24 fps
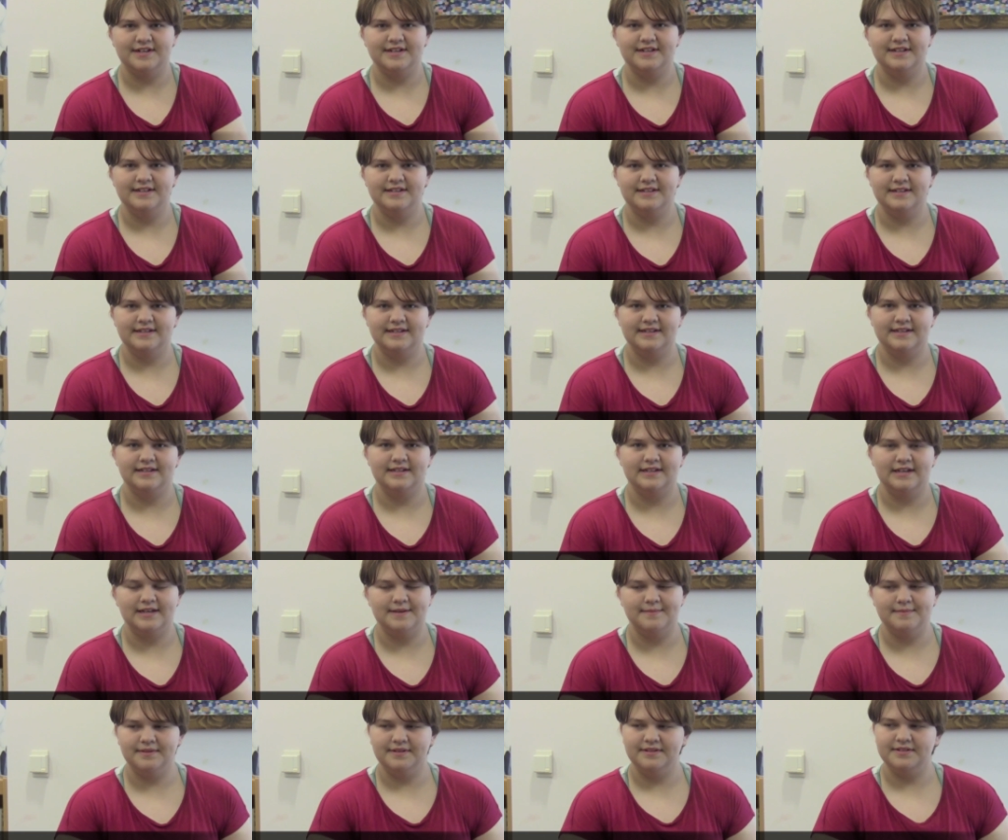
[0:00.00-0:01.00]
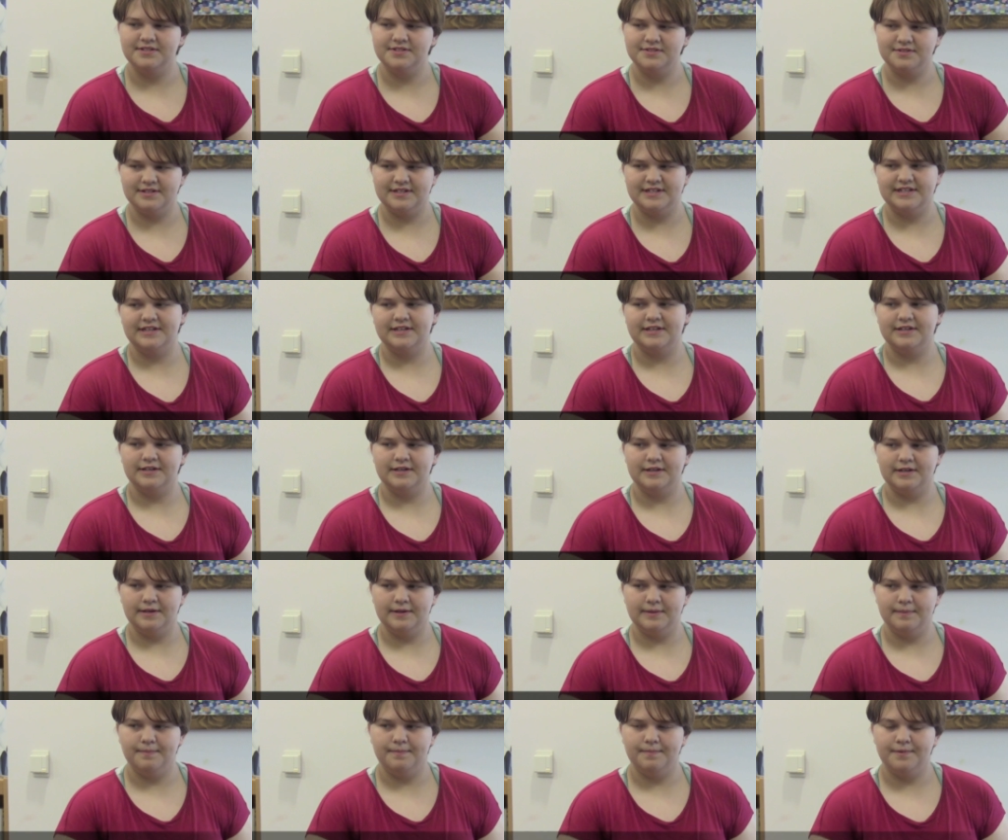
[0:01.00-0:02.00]
Todd, and I'm illustrating
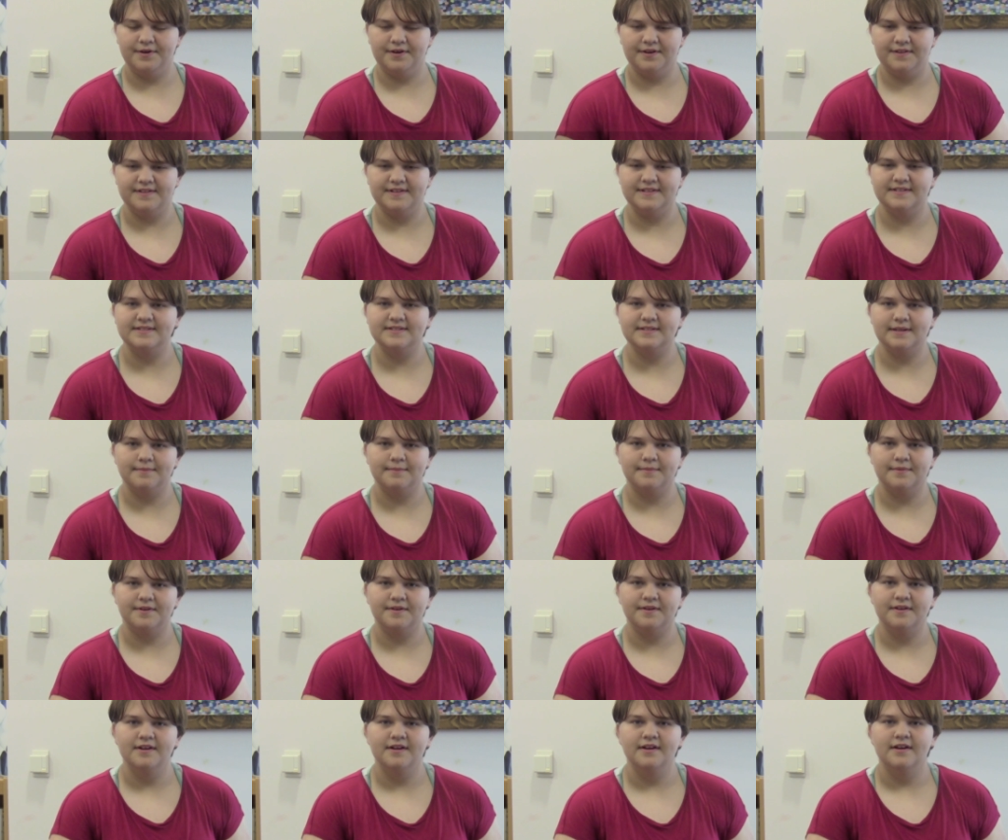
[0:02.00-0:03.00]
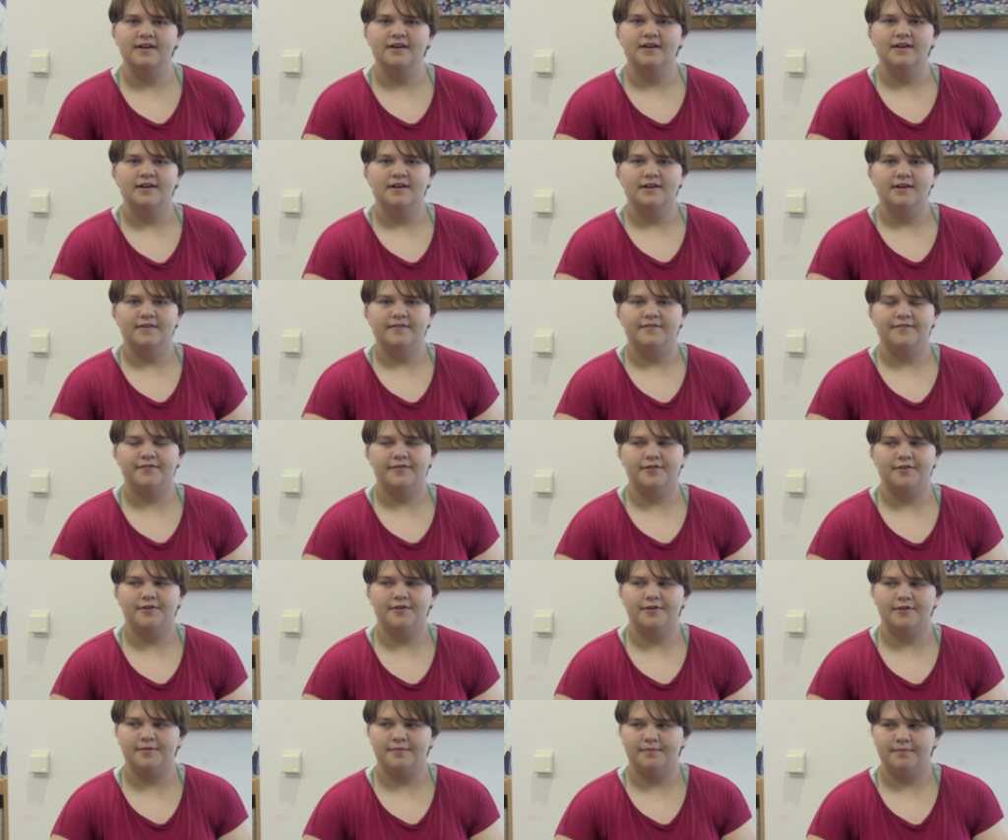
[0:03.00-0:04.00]
a book this summer
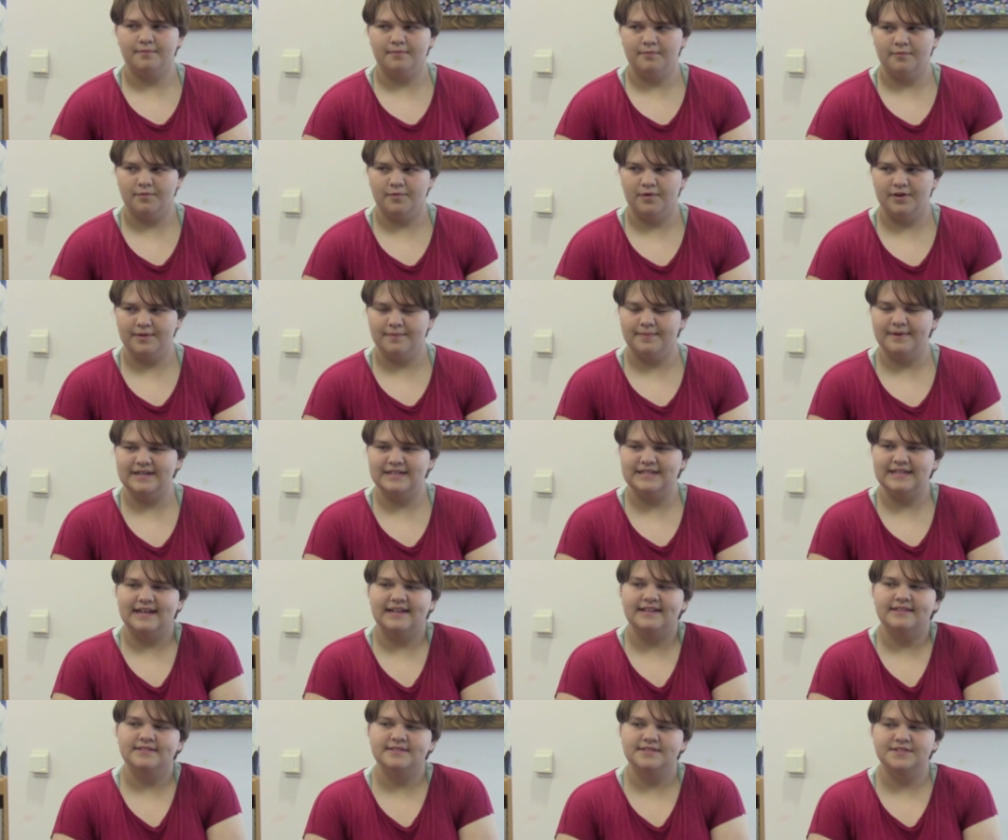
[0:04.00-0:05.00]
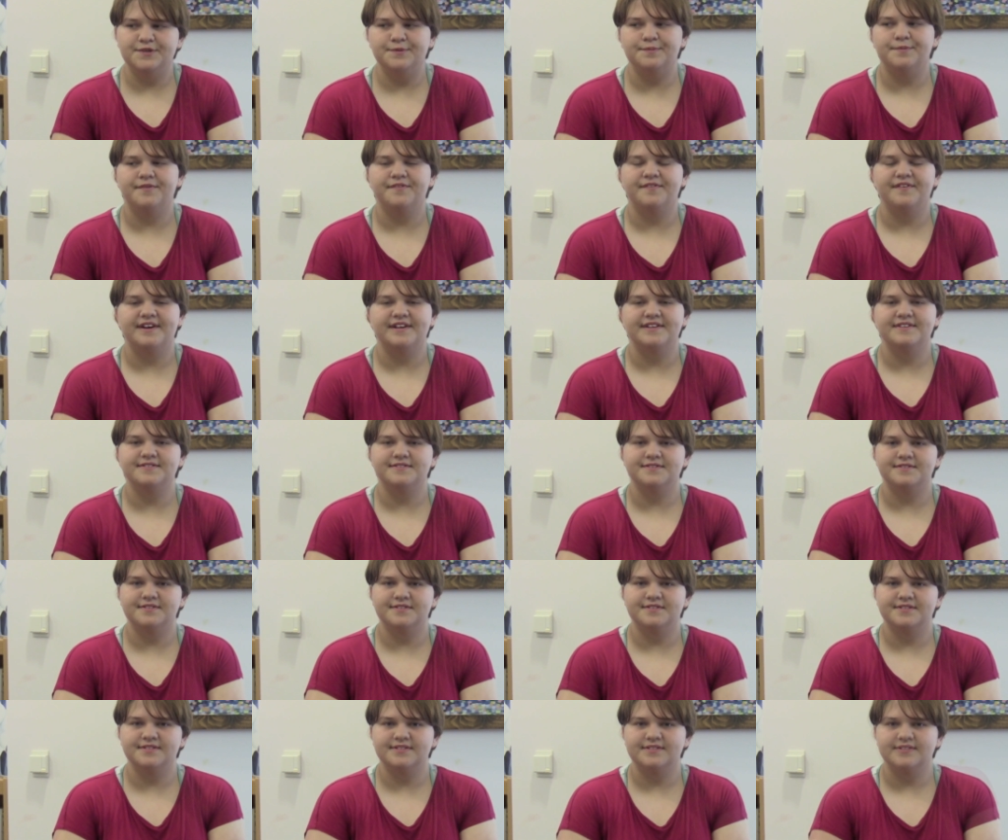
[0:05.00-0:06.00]
for one of my dad's
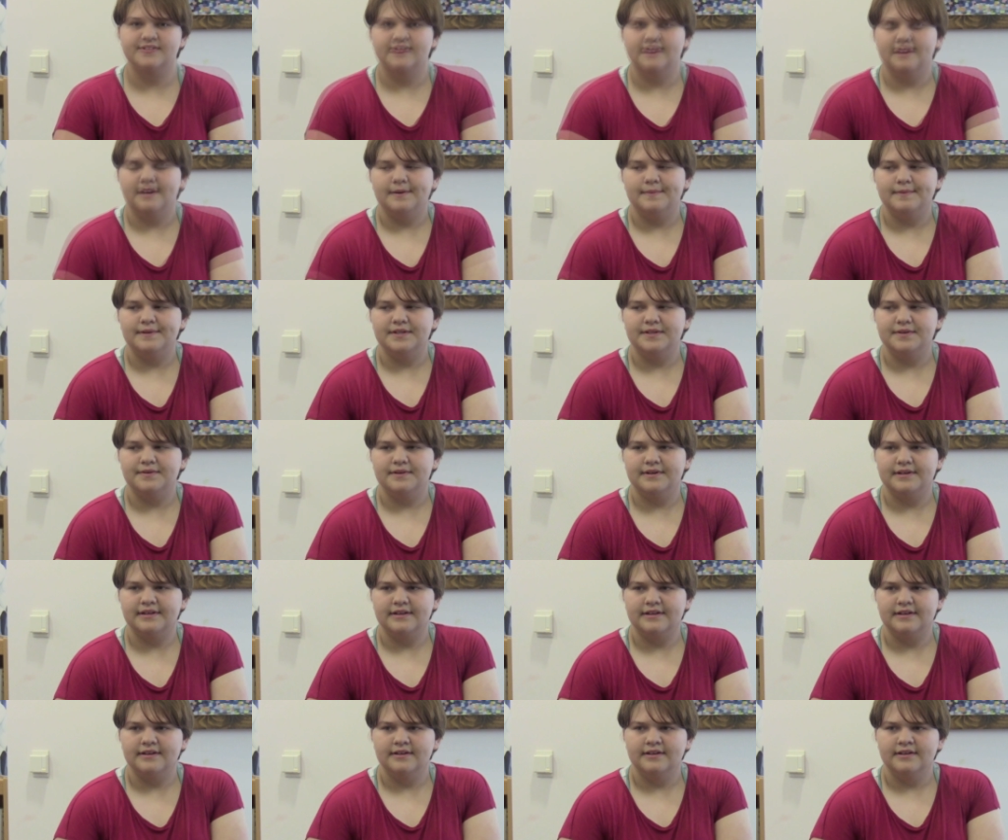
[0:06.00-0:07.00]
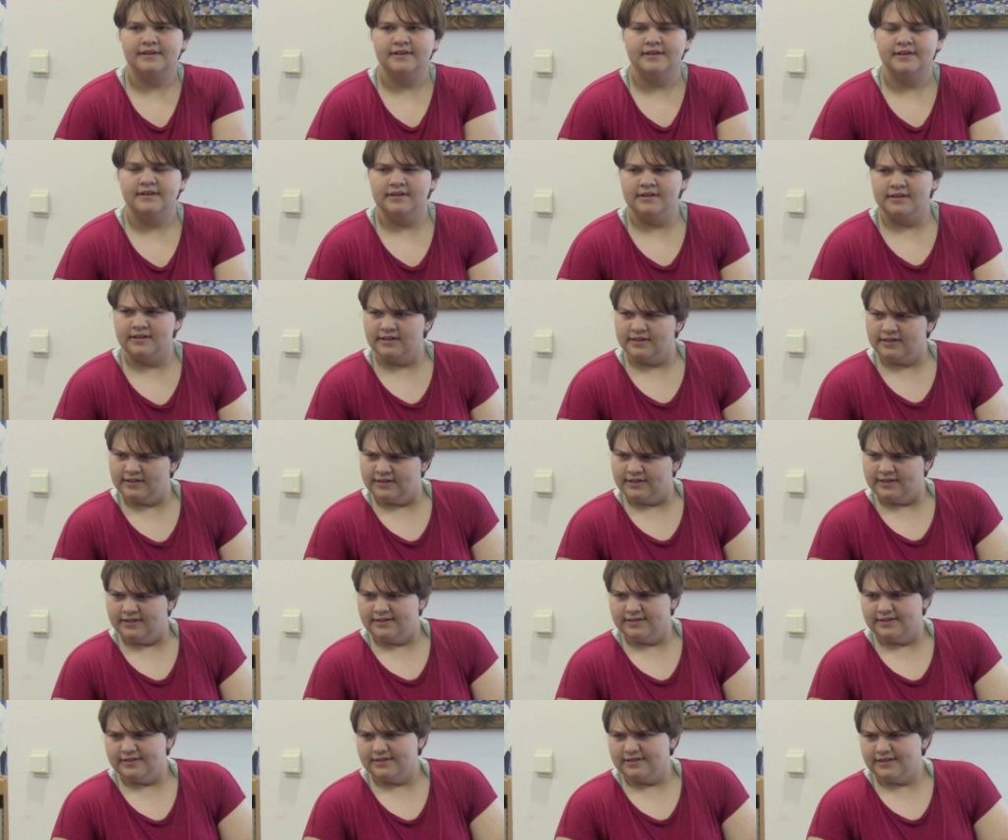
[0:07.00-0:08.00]
supervisors. I'll be doing
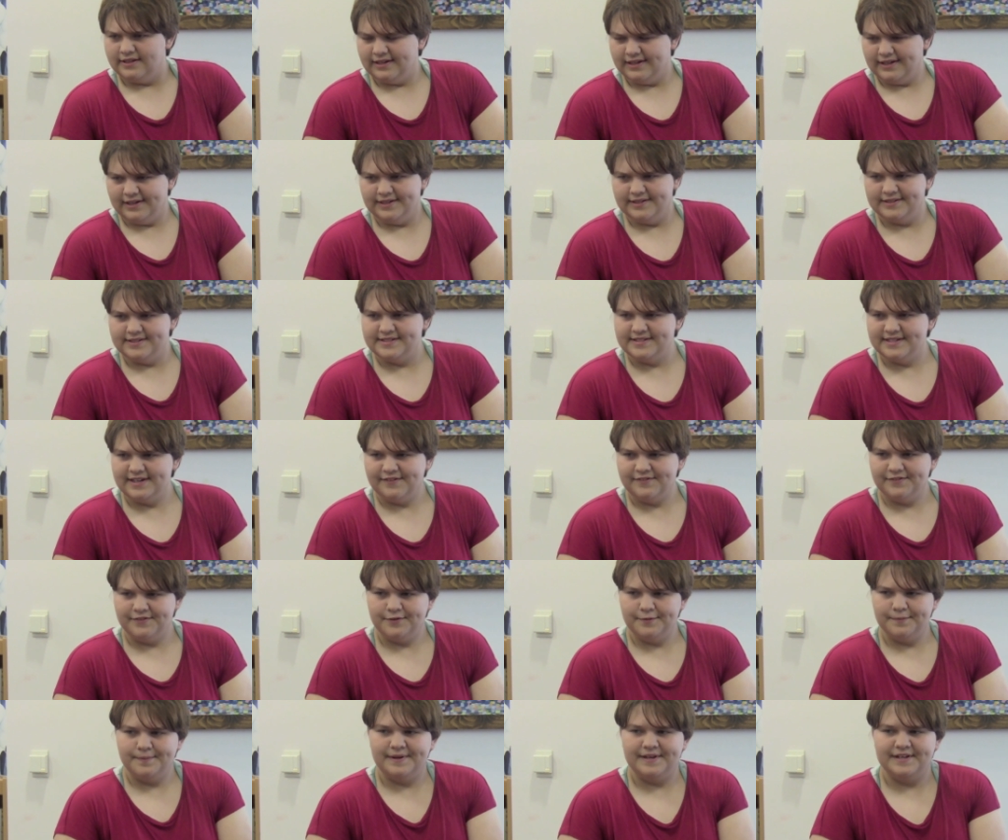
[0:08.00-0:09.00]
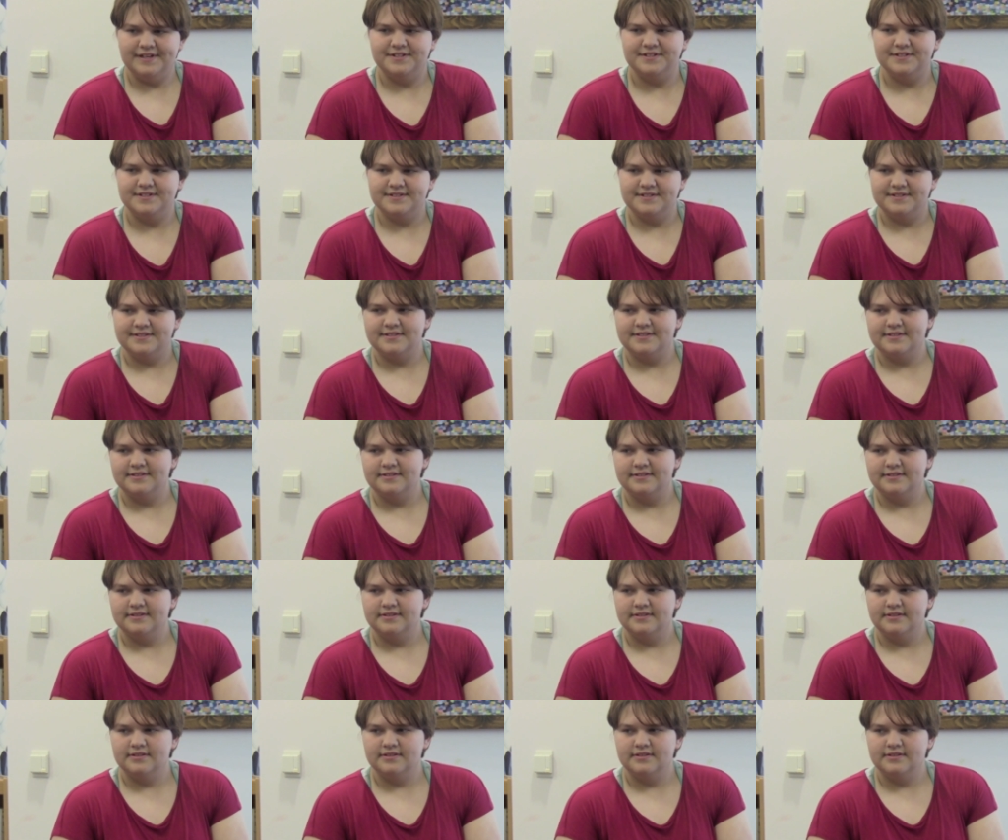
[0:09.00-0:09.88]
uh, several pages,